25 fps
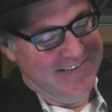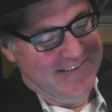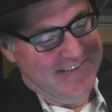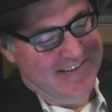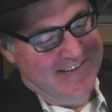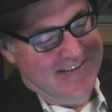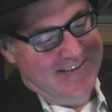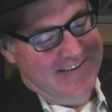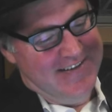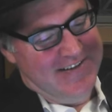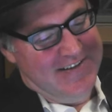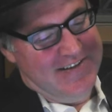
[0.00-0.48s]

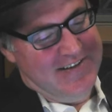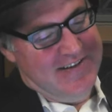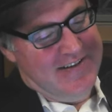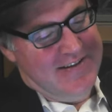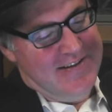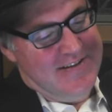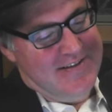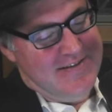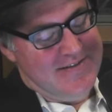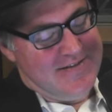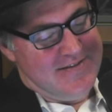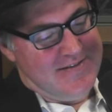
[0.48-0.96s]
Oh,
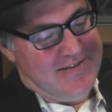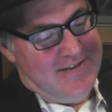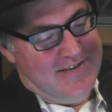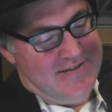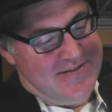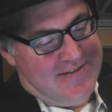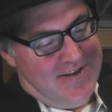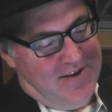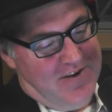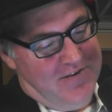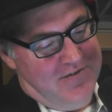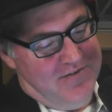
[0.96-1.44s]
jeez.
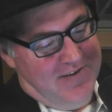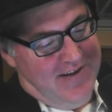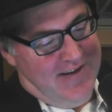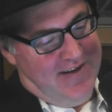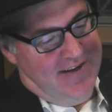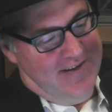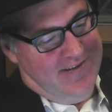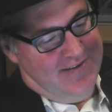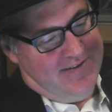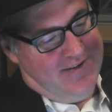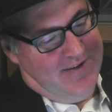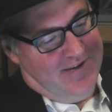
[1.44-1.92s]
So
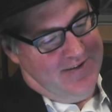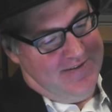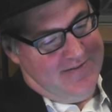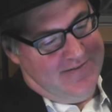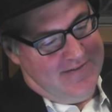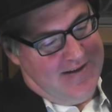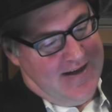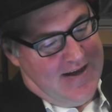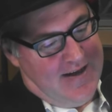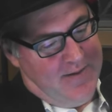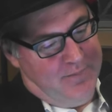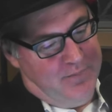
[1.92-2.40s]
Vinnie turns
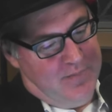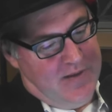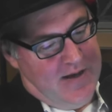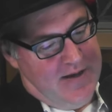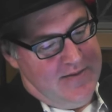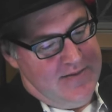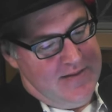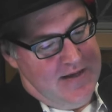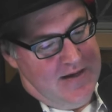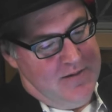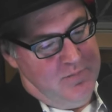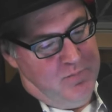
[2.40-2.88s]
up
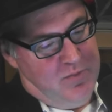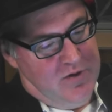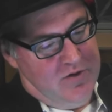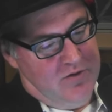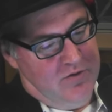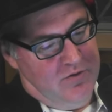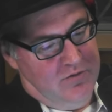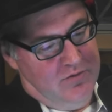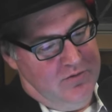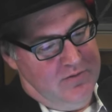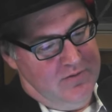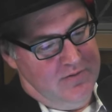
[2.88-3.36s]
and they
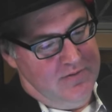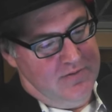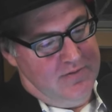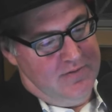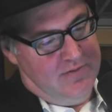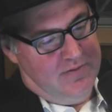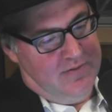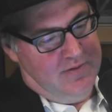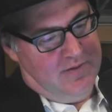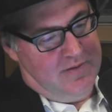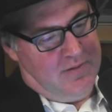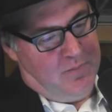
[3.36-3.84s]
build
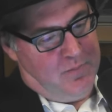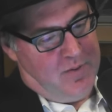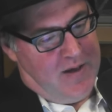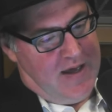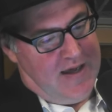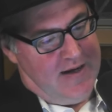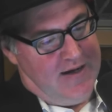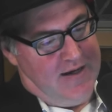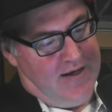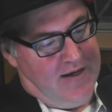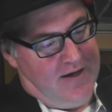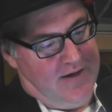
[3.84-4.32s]
the
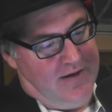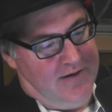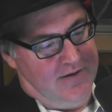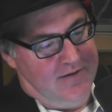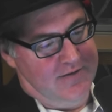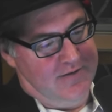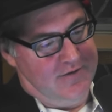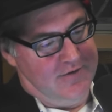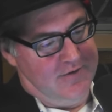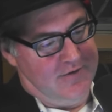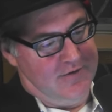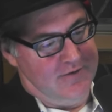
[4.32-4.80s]
patio
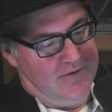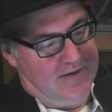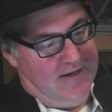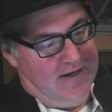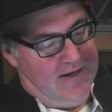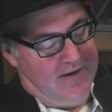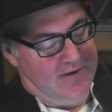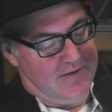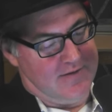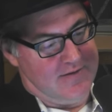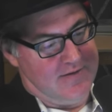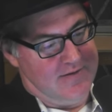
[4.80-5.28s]
all
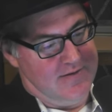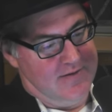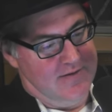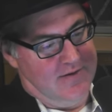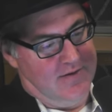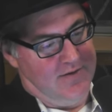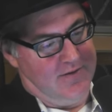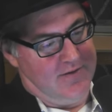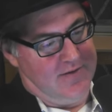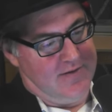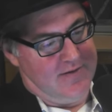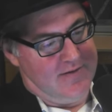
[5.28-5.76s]
day
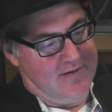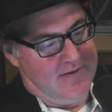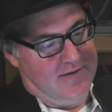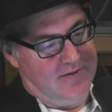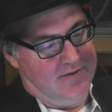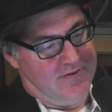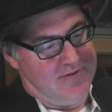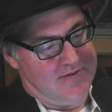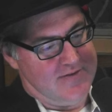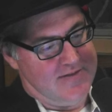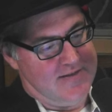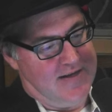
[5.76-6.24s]

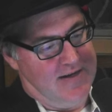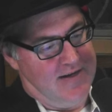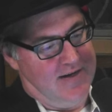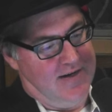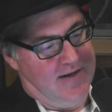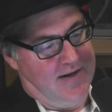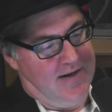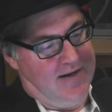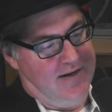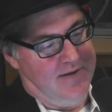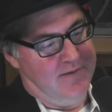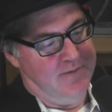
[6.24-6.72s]
on the
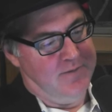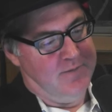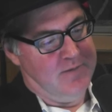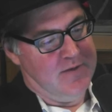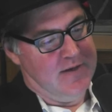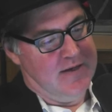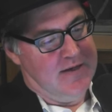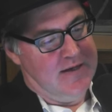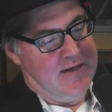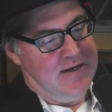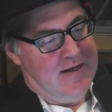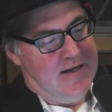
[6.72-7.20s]
Sunday,
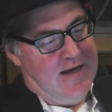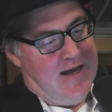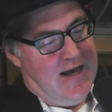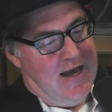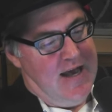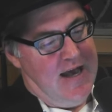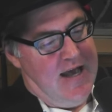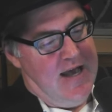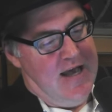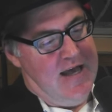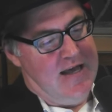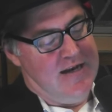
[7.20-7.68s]

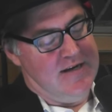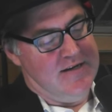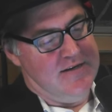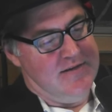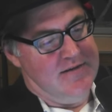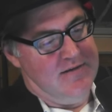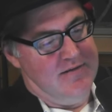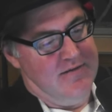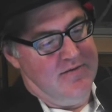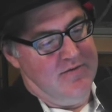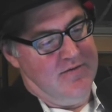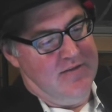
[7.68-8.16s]
and
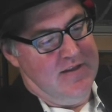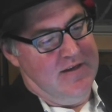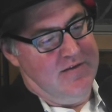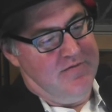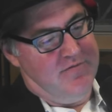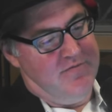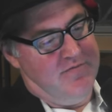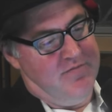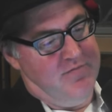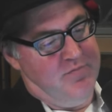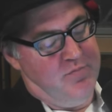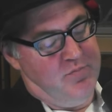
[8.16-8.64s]

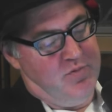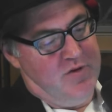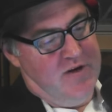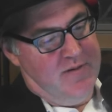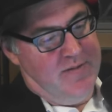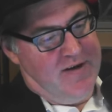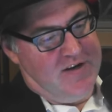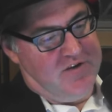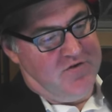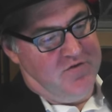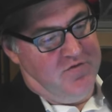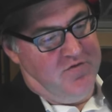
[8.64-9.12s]
they've pretty
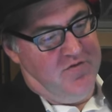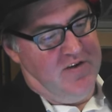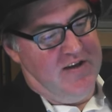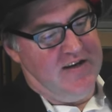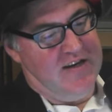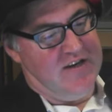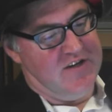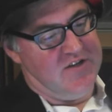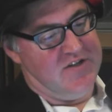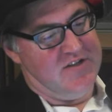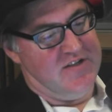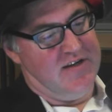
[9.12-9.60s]
much
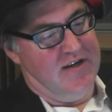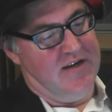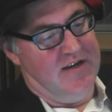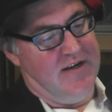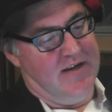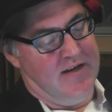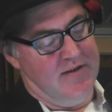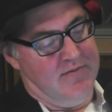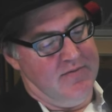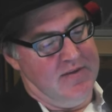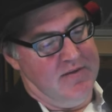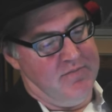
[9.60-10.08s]
finished
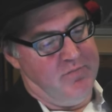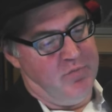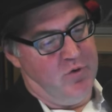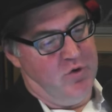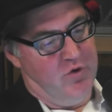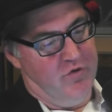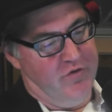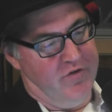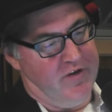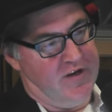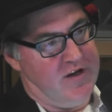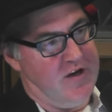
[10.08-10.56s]
and they've
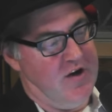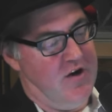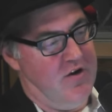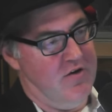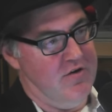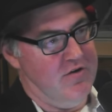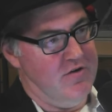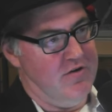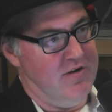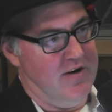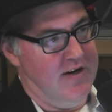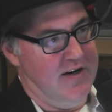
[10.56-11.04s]
poured the
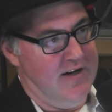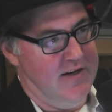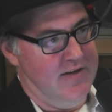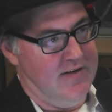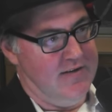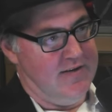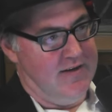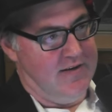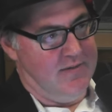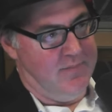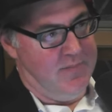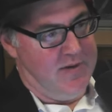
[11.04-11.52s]
concrete,
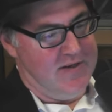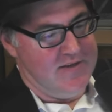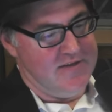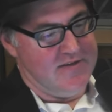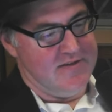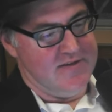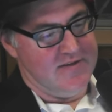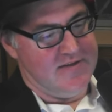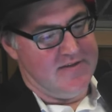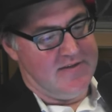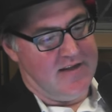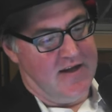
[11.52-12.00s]
done a bunch of
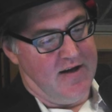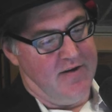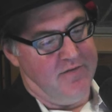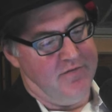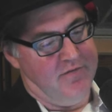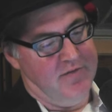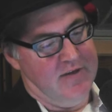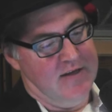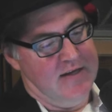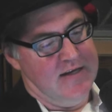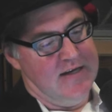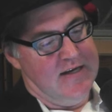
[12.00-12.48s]
the stuff,
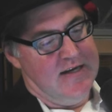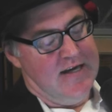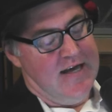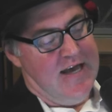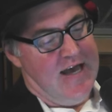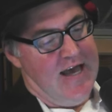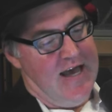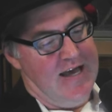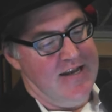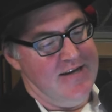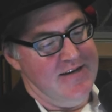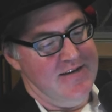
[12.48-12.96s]

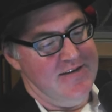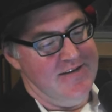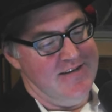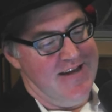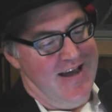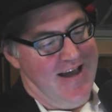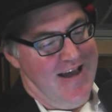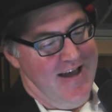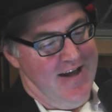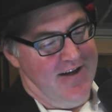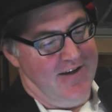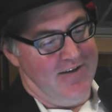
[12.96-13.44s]
and
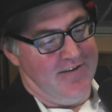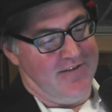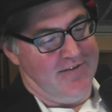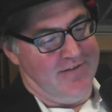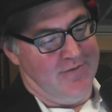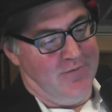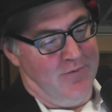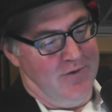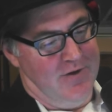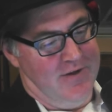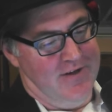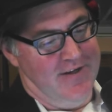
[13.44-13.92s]

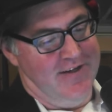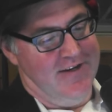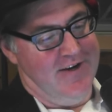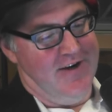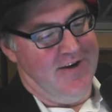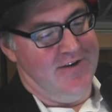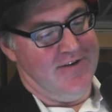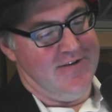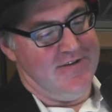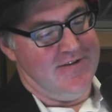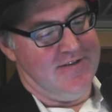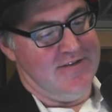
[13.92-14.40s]
Downs, Wally
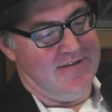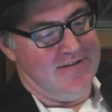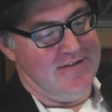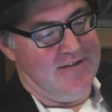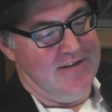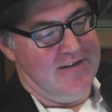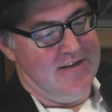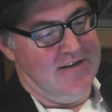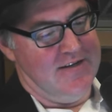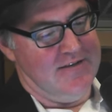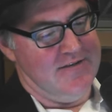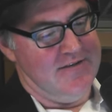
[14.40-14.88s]
notices
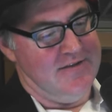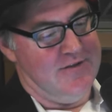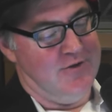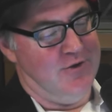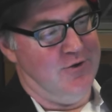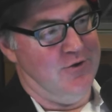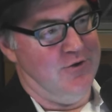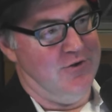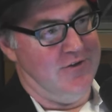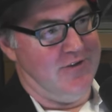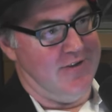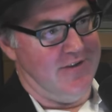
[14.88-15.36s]
that his
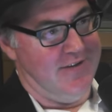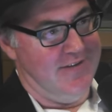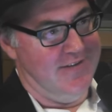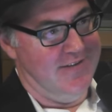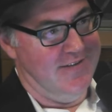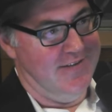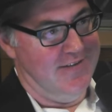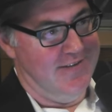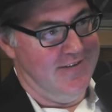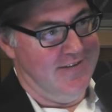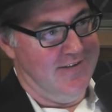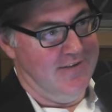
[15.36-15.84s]
tortoise,